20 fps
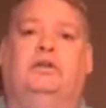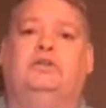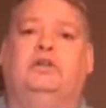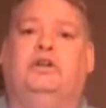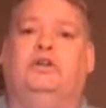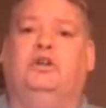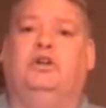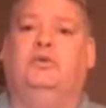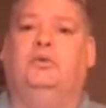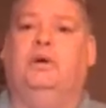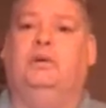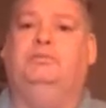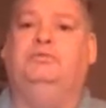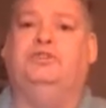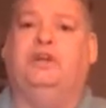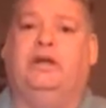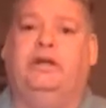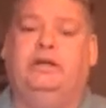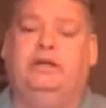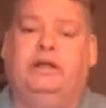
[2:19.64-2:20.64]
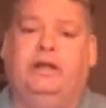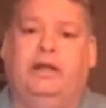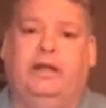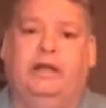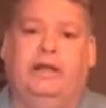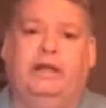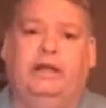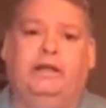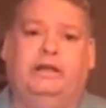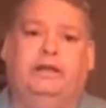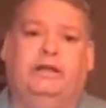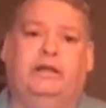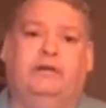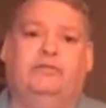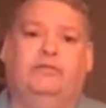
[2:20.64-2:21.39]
looked on their website, and